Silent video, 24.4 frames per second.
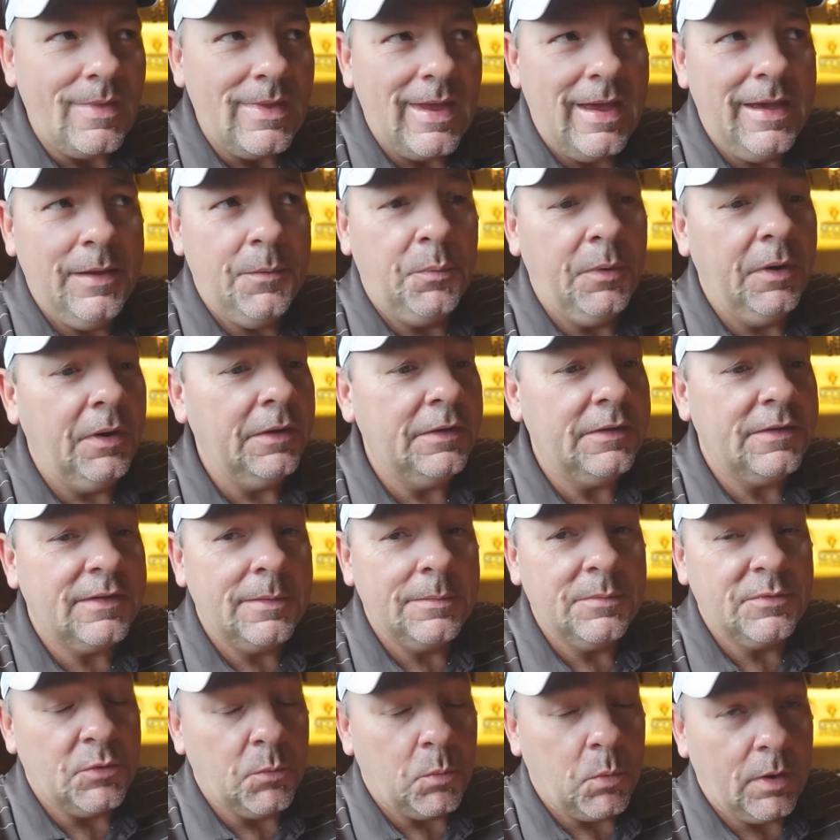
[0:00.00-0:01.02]
It really
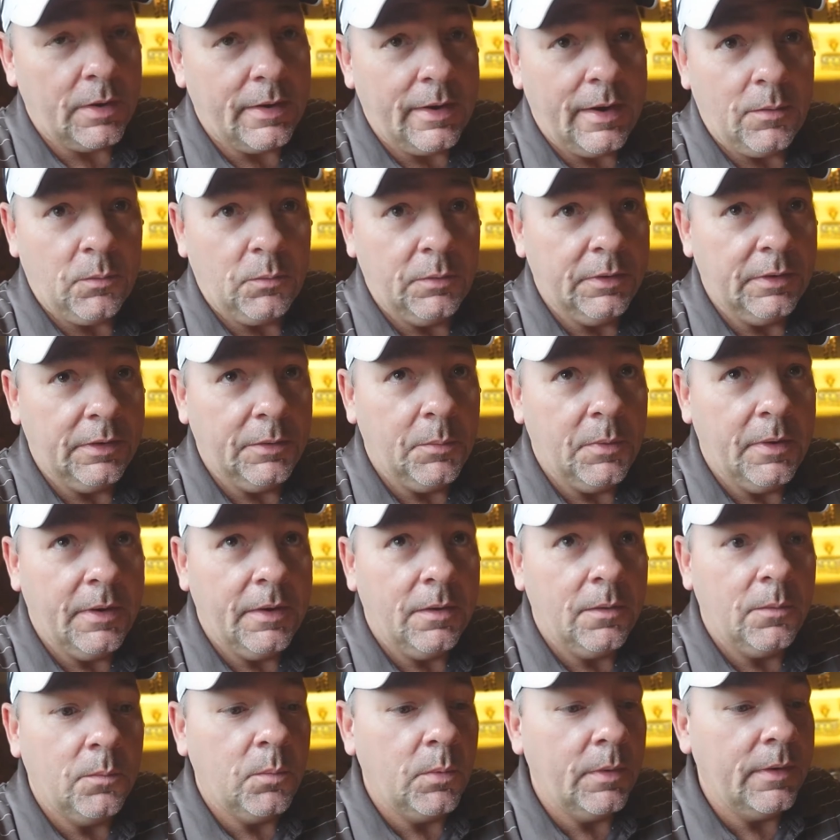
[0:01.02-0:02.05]
seems to work out really
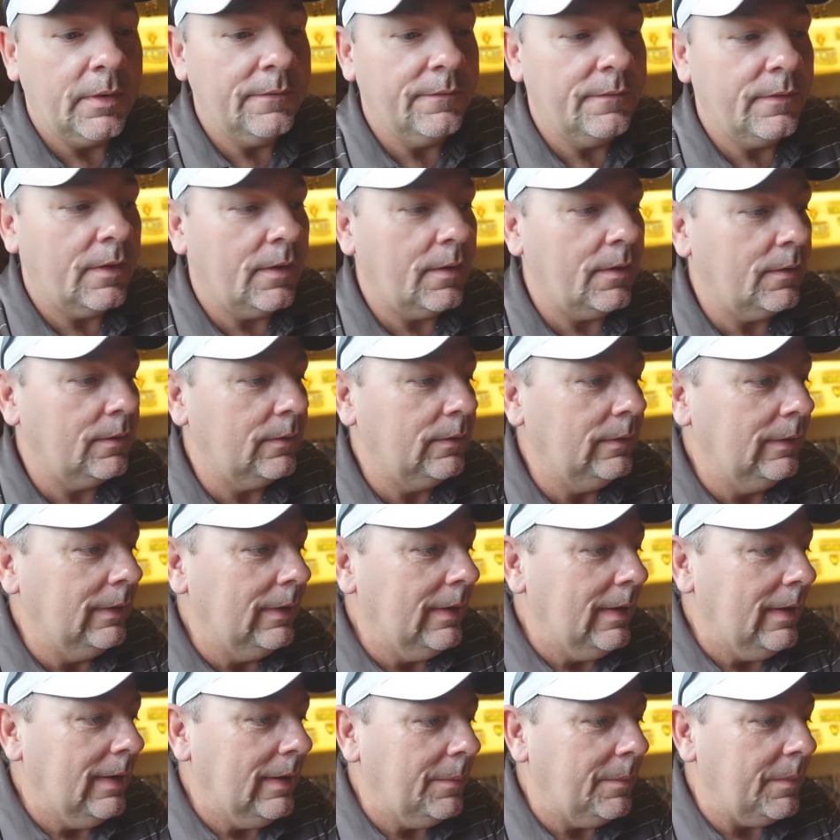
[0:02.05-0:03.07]
well. We've
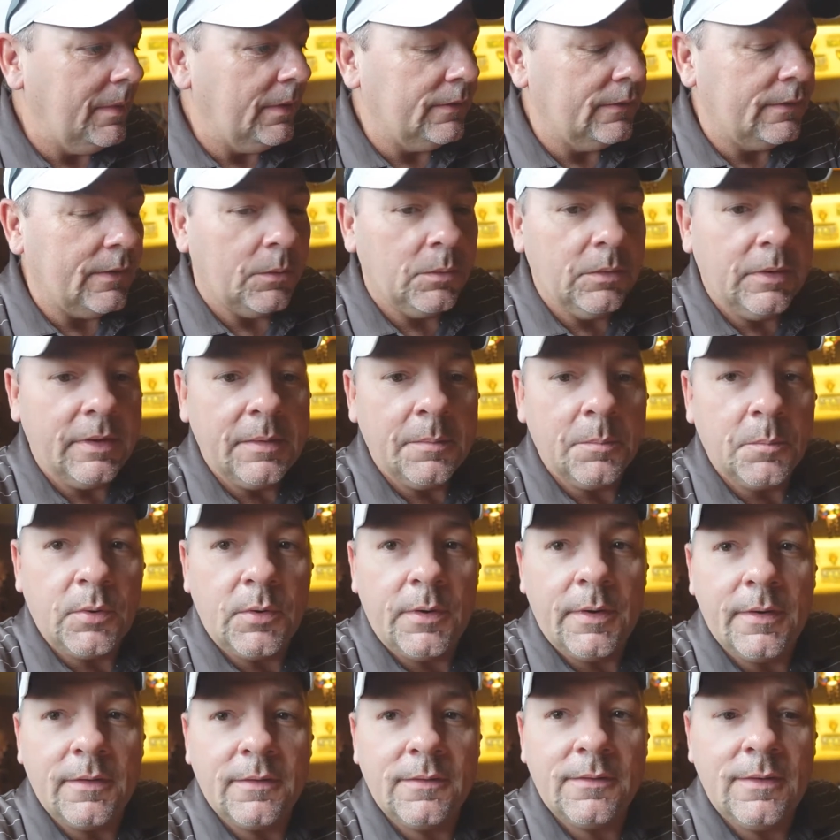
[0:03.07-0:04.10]
been totally
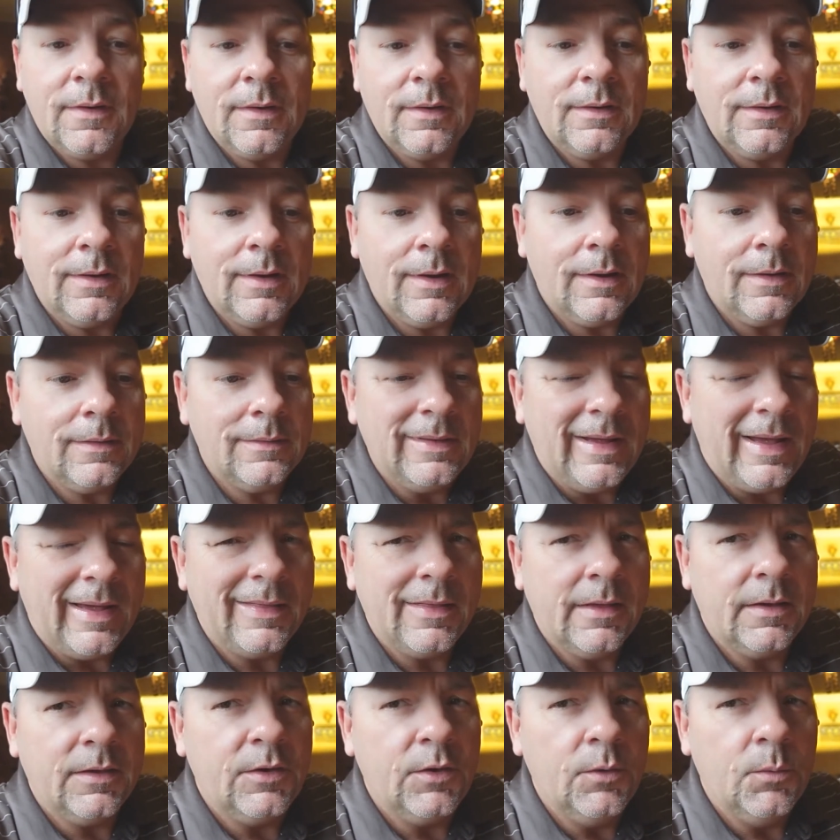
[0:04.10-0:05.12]
impressed, and I
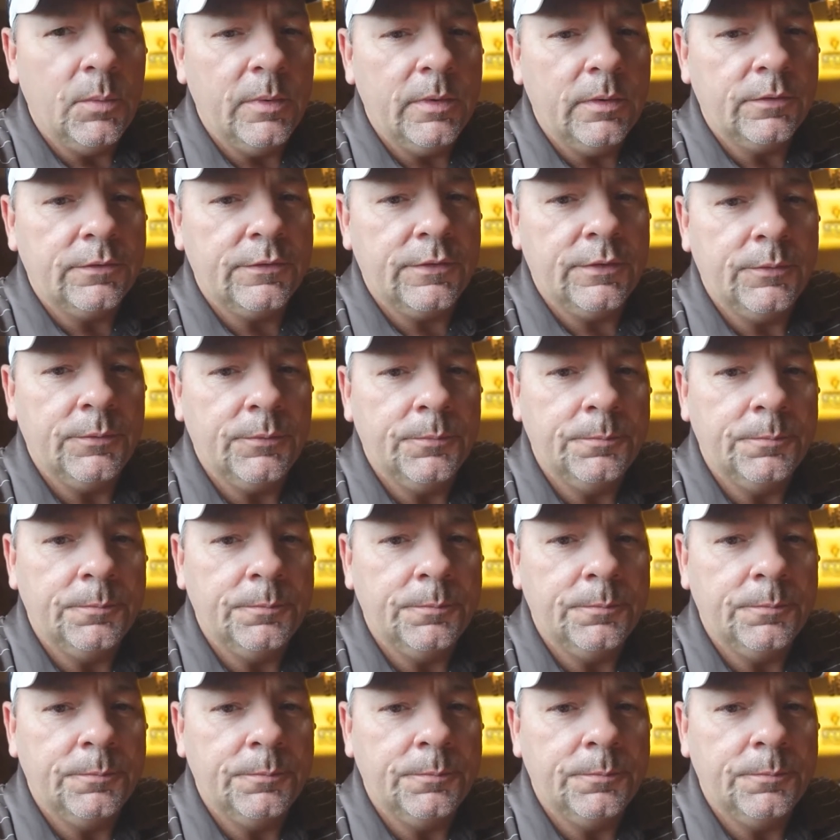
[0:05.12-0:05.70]
think you will too.